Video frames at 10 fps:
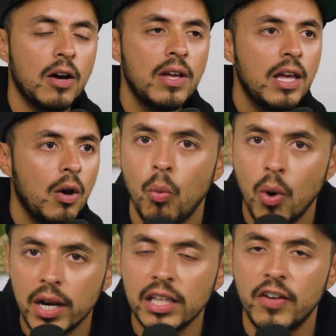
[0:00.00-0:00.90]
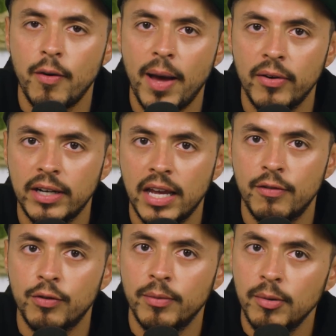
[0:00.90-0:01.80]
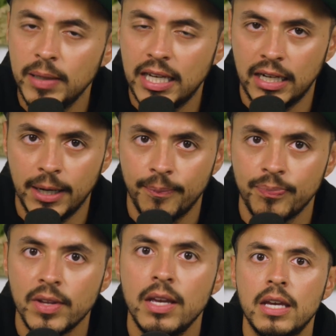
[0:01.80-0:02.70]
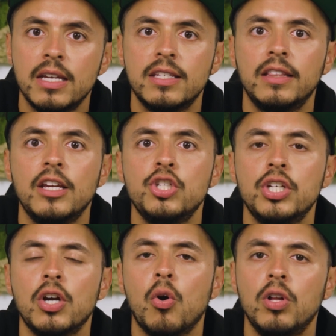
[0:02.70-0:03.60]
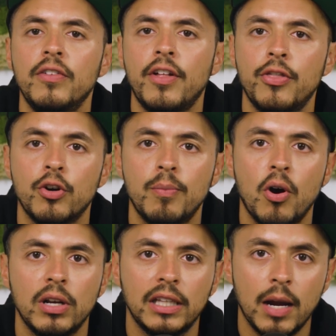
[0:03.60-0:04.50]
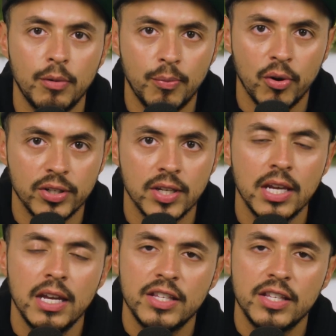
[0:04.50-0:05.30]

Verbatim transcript: Now, what I love about Ned from the beginning is that they share all of their third party lab reports.